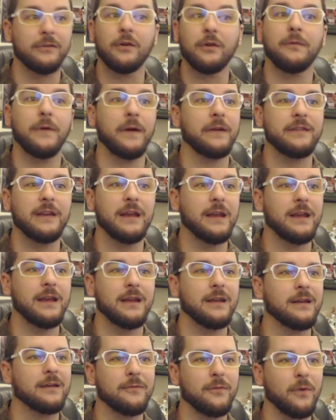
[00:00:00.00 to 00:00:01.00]
So if I
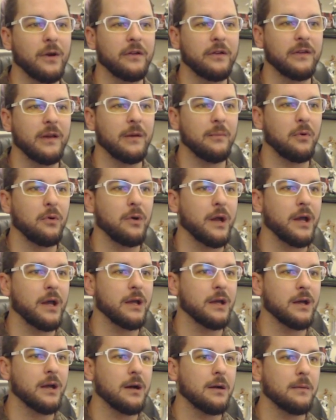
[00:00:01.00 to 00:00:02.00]
see, for example,
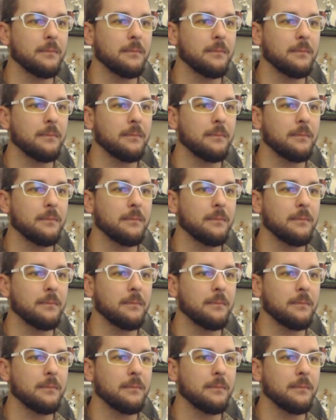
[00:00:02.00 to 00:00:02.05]
a